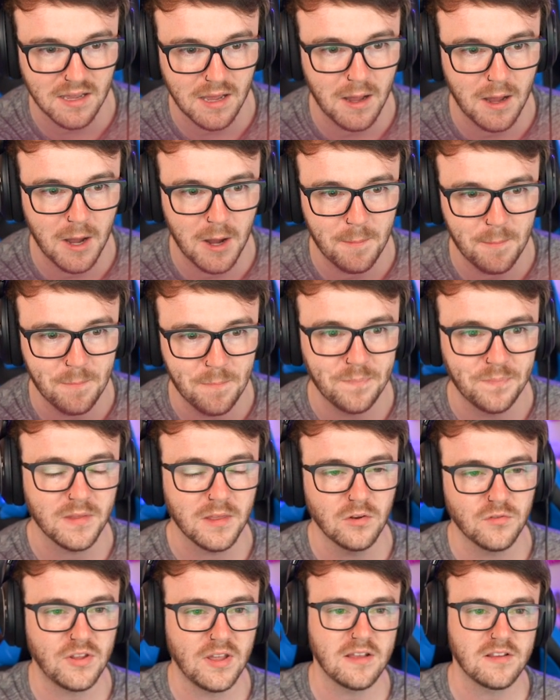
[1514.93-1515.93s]

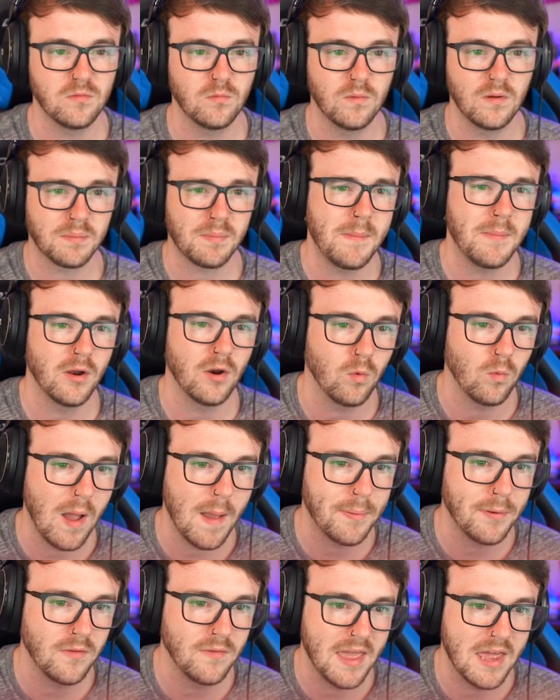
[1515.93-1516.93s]
looks like it has maybe a
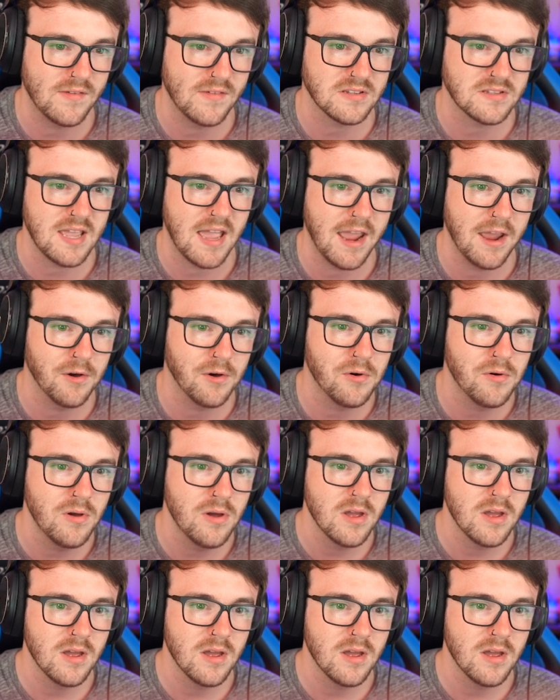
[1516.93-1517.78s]
weapon on the end of his tail.